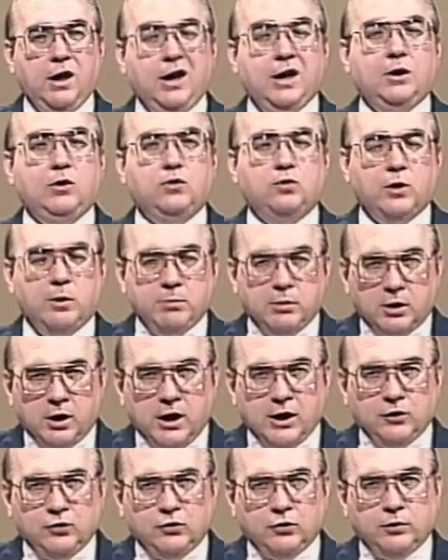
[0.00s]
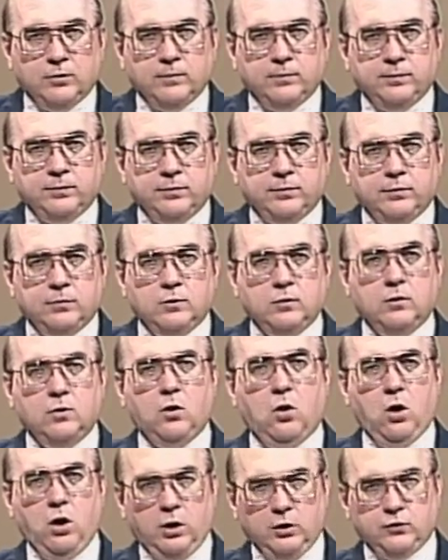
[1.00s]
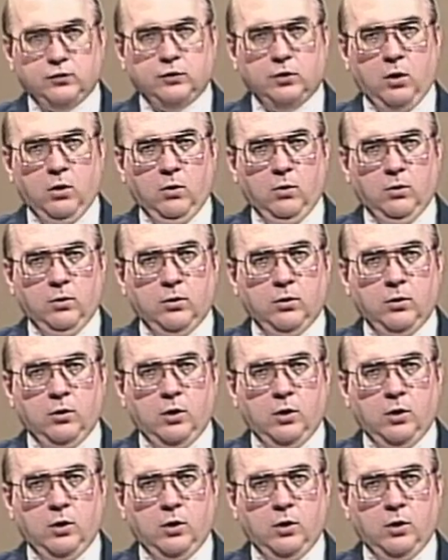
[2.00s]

in tribulation also.